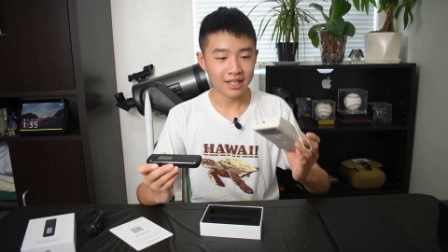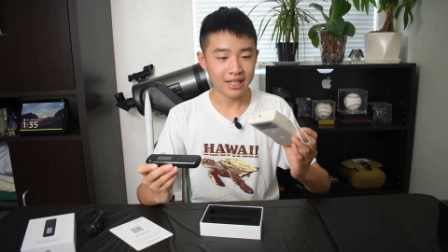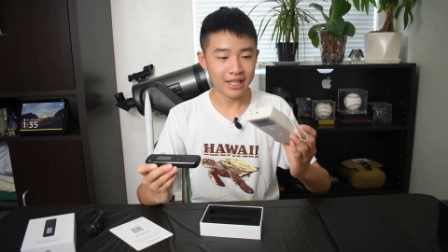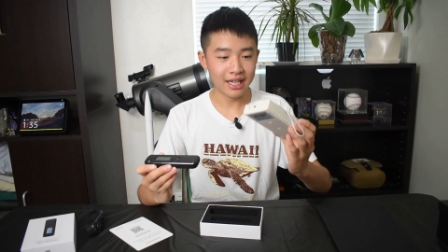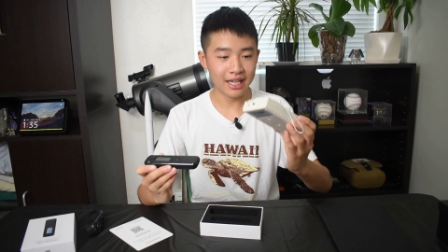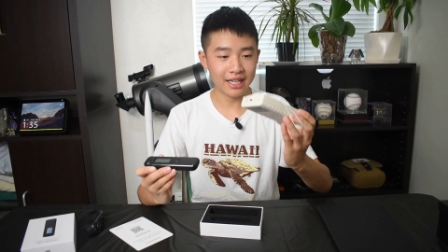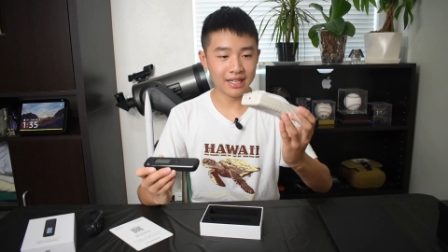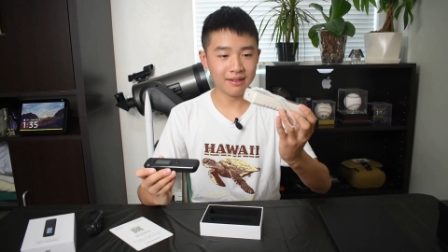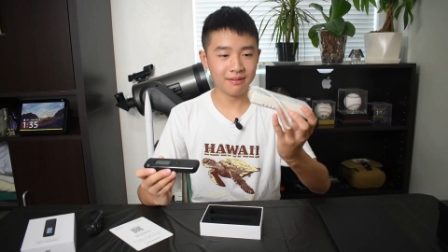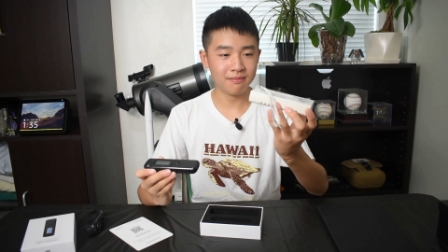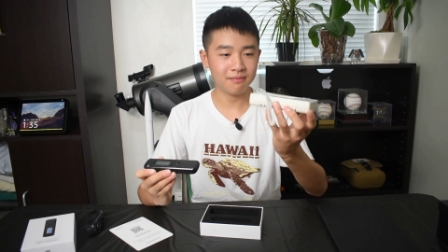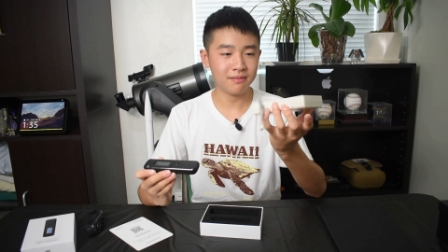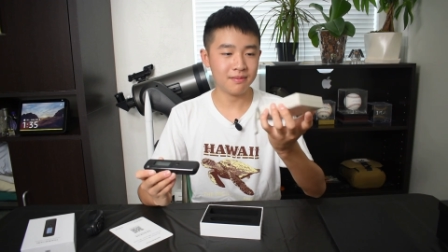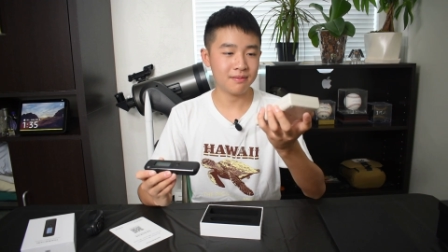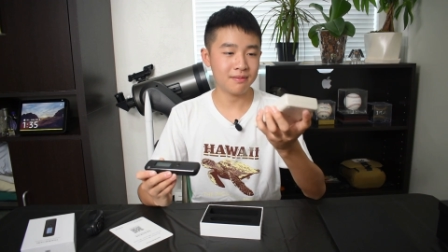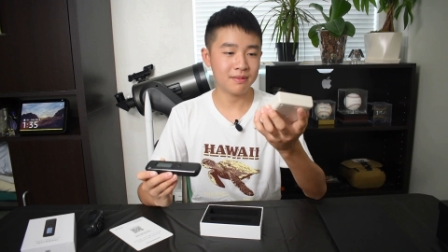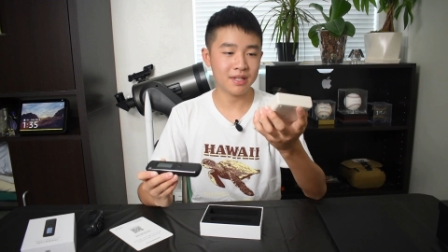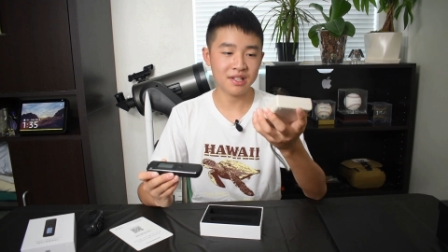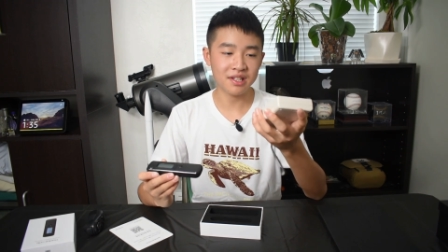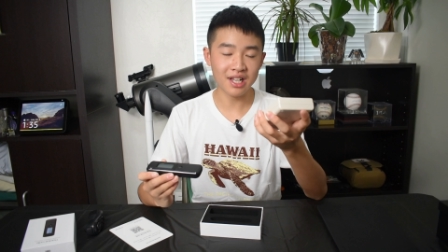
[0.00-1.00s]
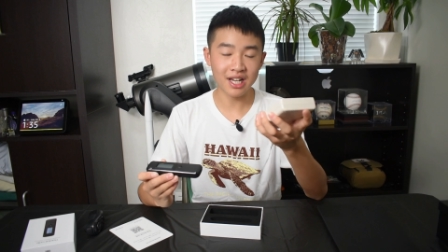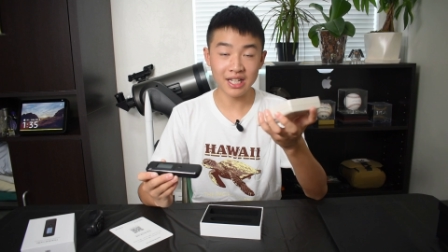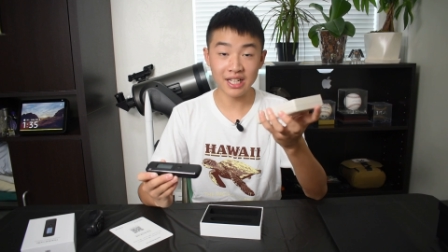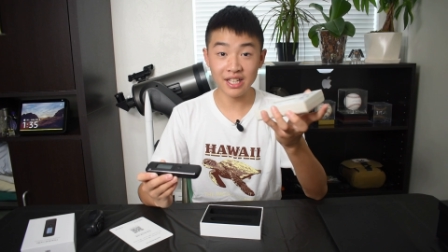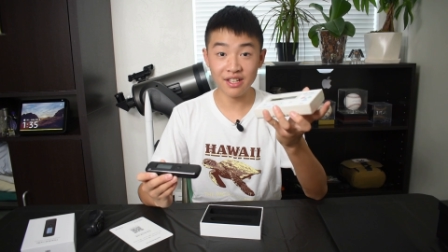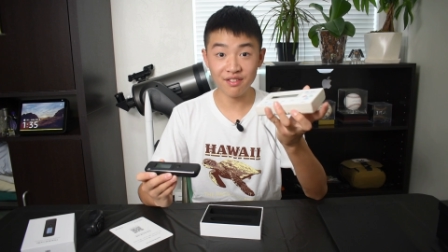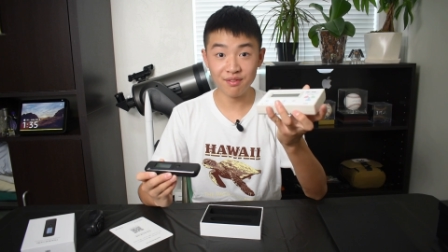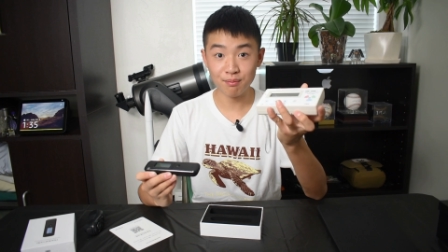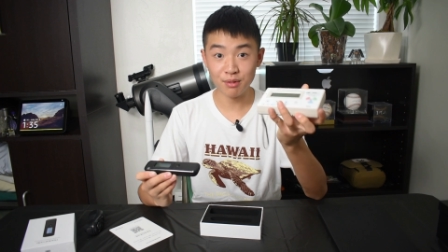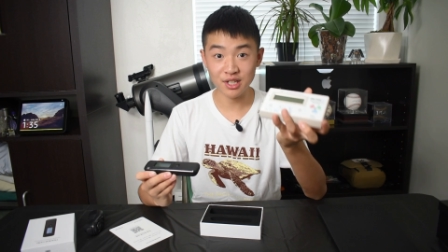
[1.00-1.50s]
it does not
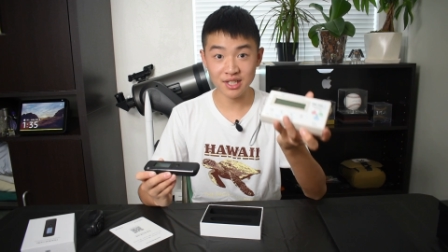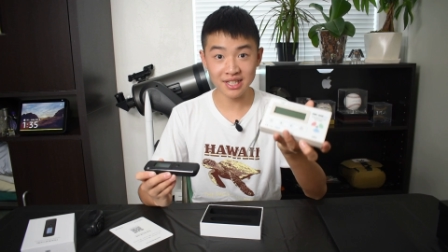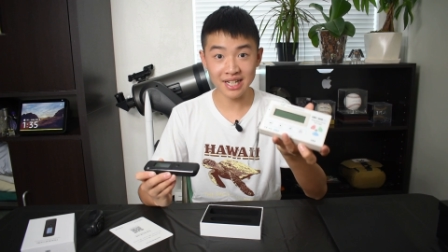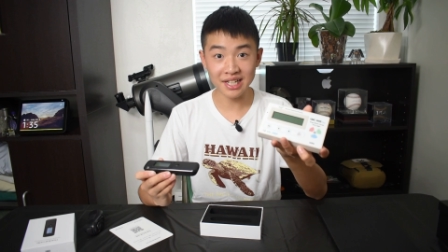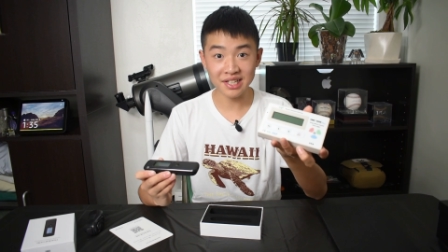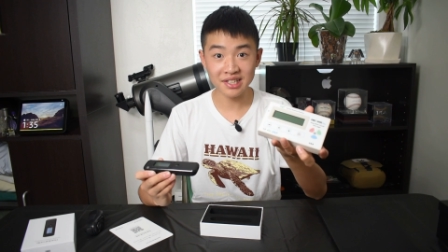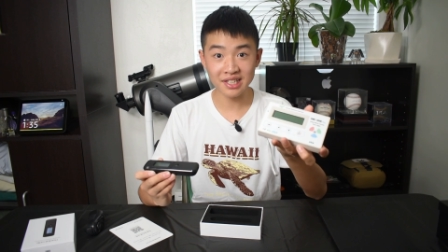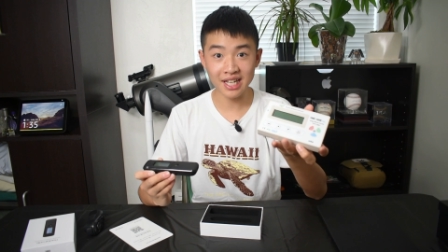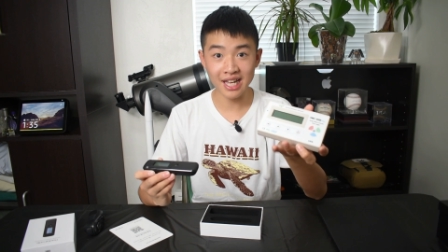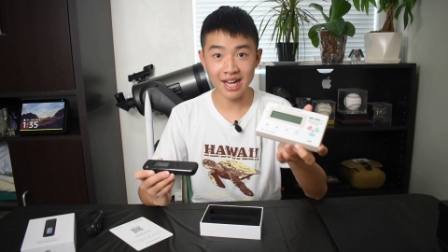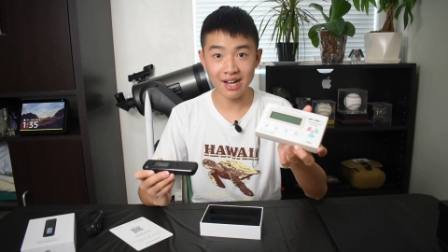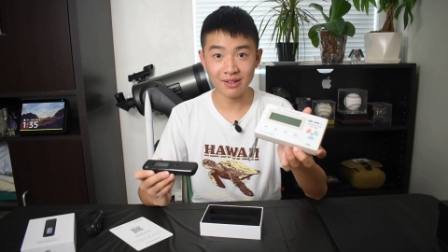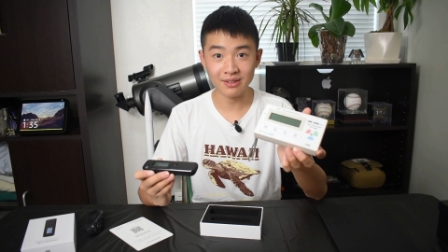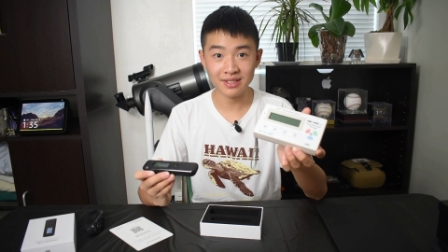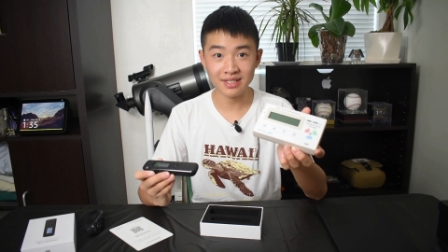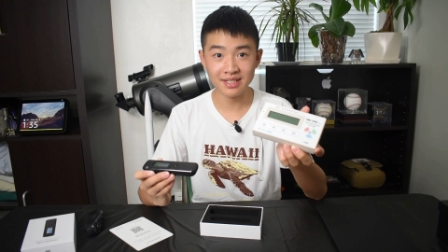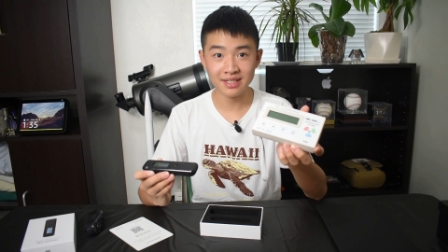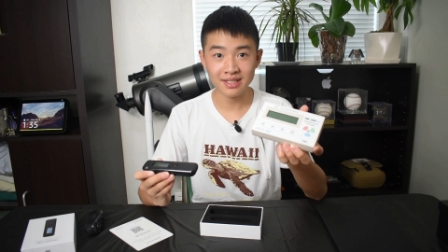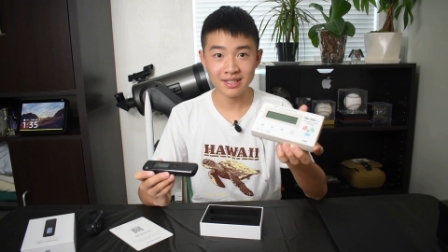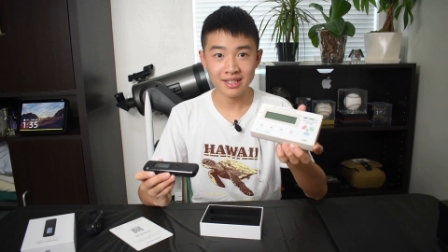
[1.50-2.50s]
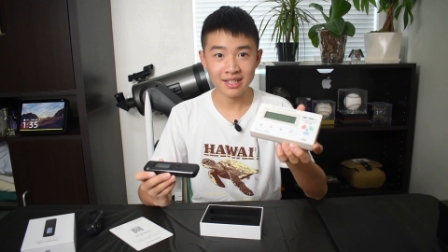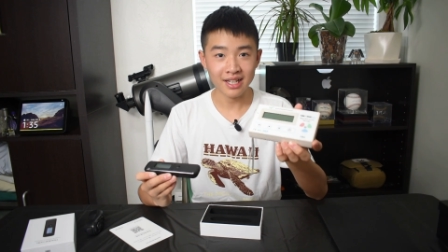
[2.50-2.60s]
give precise counts,